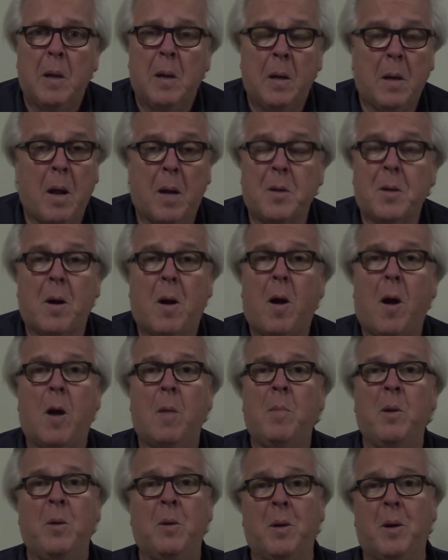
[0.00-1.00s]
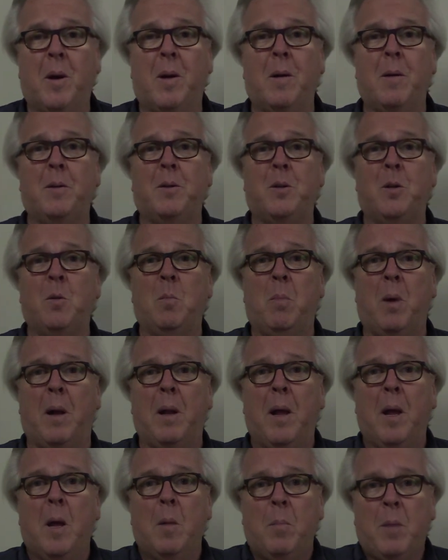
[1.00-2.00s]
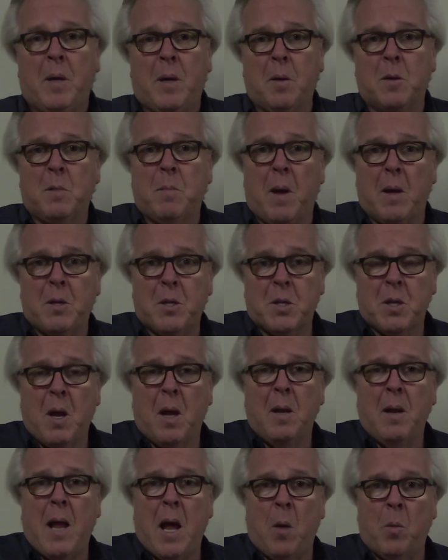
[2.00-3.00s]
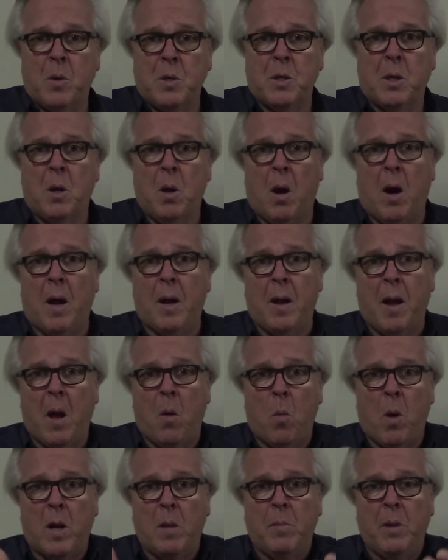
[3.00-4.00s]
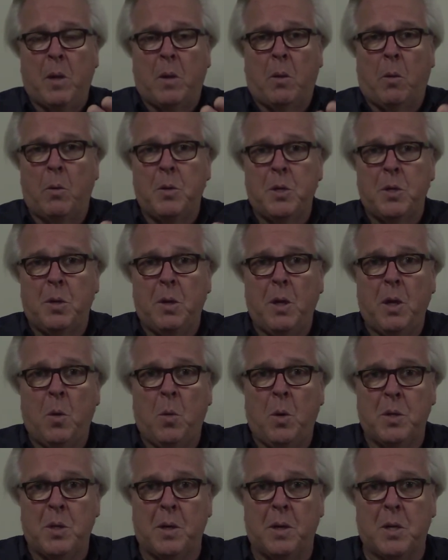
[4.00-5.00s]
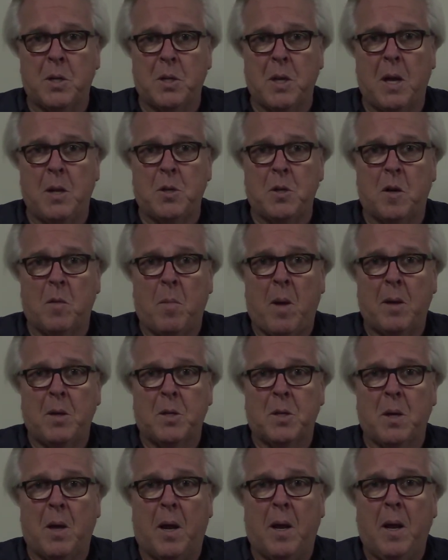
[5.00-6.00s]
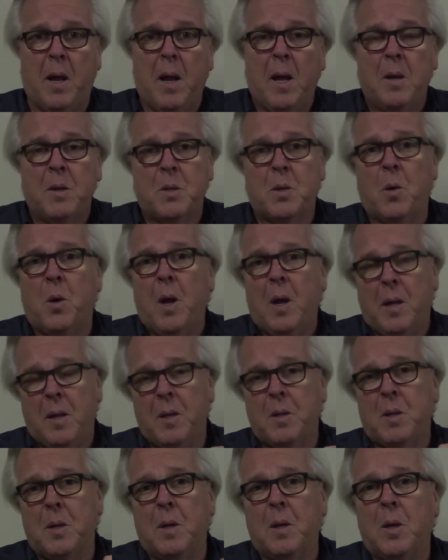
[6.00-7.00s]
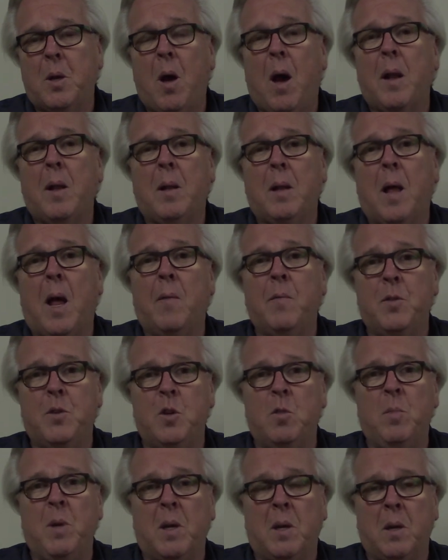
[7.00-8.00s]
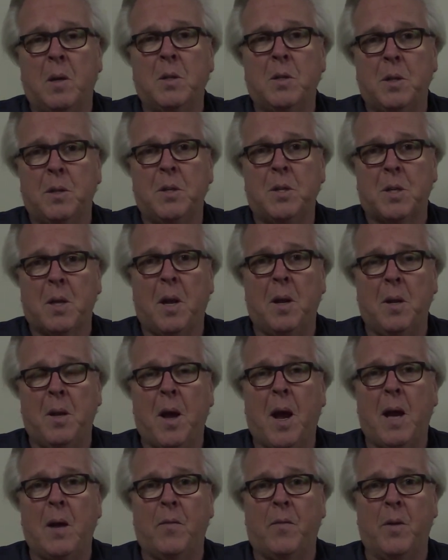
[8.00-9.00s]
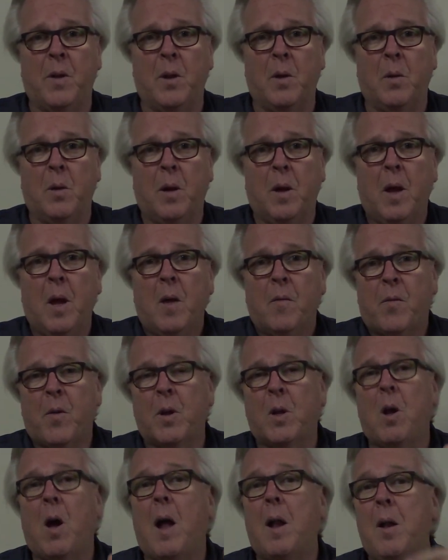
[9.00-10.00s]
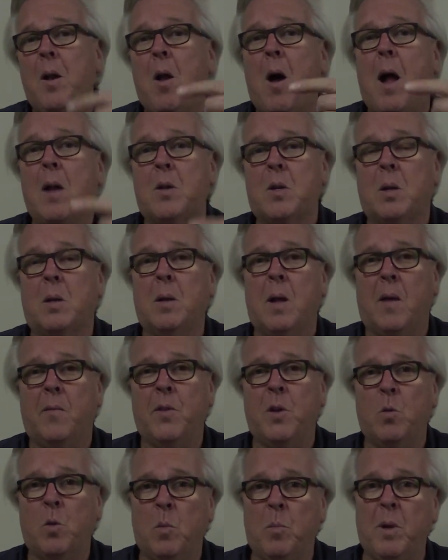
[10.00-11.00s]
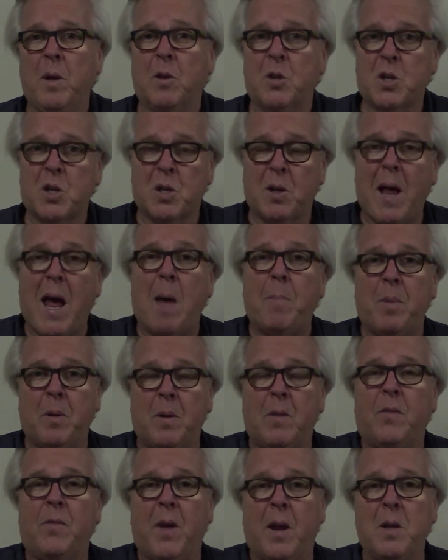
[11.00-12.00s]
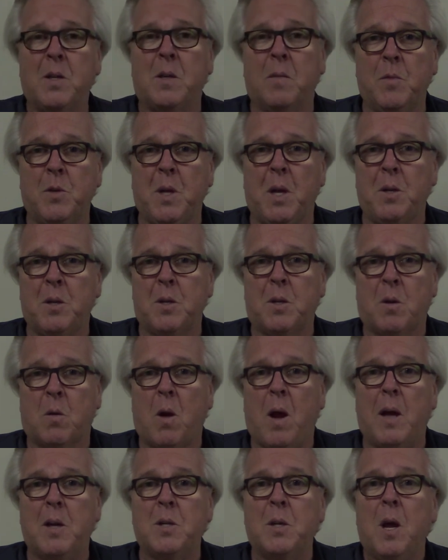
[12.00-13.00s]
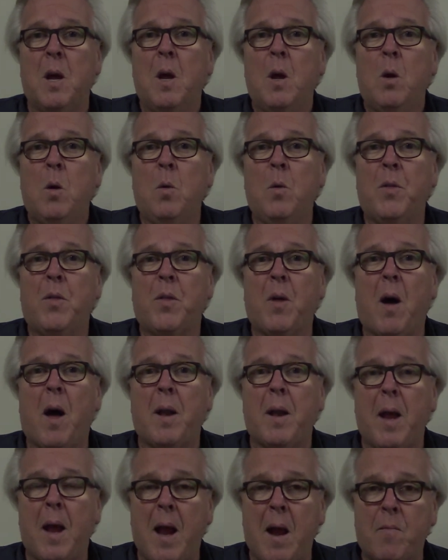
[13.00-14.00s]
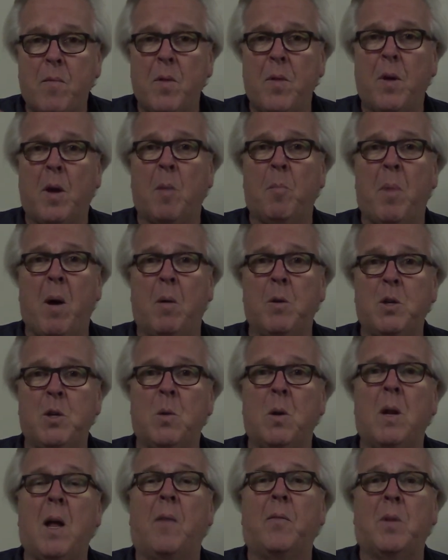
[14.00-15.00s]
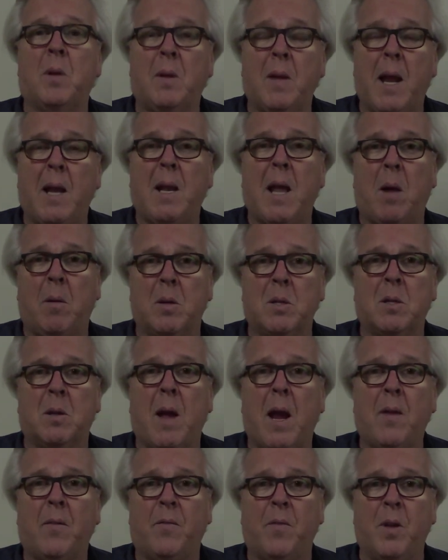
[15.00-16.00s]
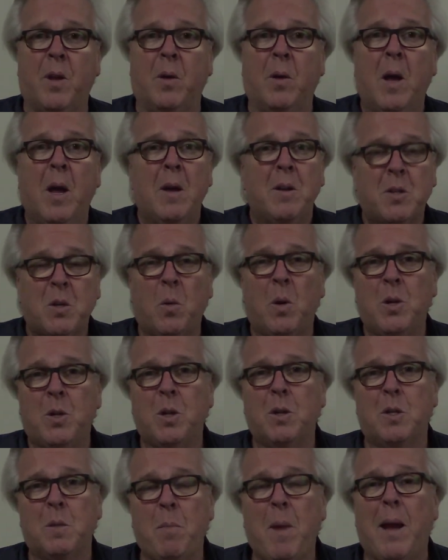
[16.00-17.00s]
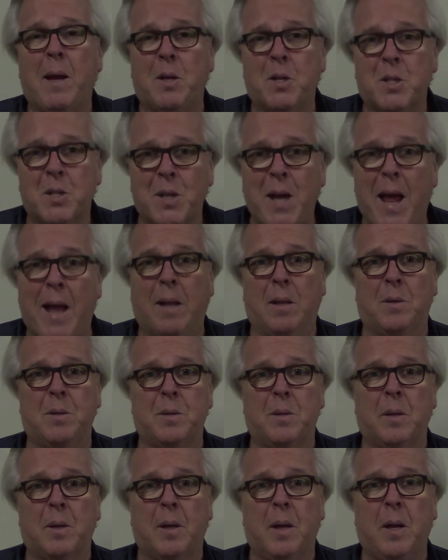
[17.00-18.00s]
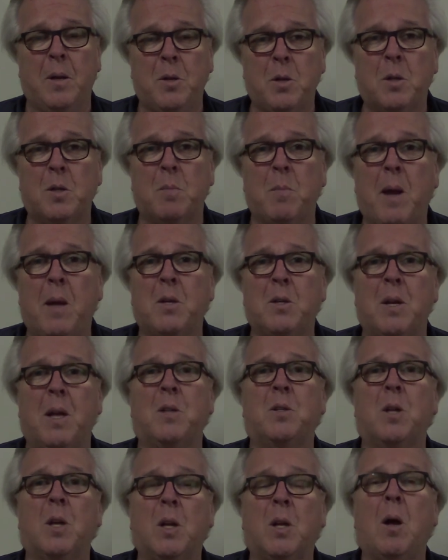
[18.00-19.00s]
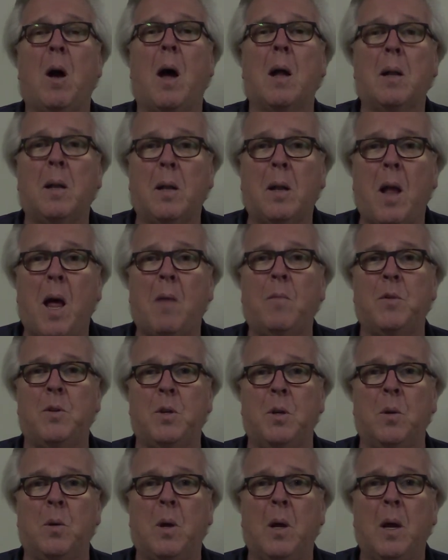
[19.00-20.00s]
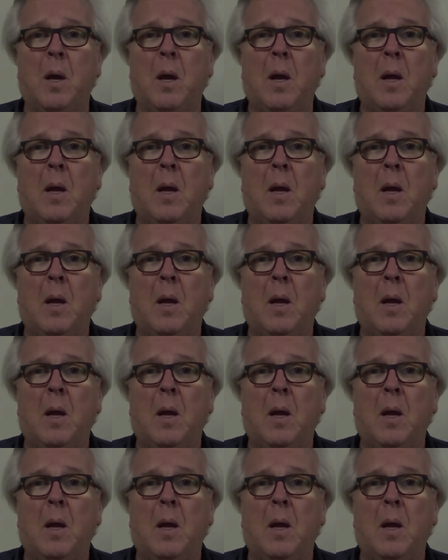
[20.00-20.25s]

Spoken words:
Not to harm you, to hurt you, but because my son now was gone, I want to be close to you as an extension of my son. So listen, God loves you because his son died for you. For God not to love you would be a slap in the face of Jesus Christ, who thought everything about you enough to lay down his life for you. So it just makes sense. It just makes sense that God loves you.